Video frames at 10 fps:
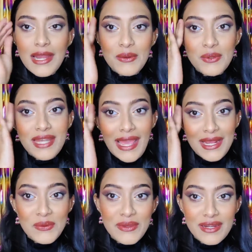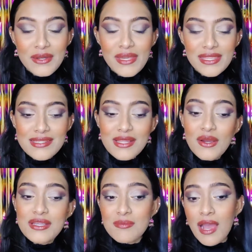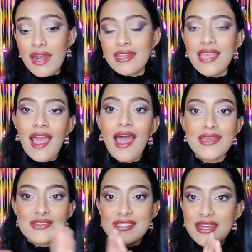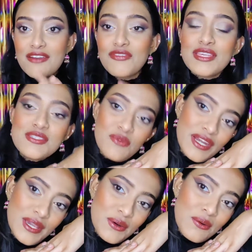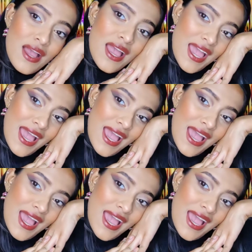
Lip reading: I don't like doing this looks, but yeah, I just did it for this video.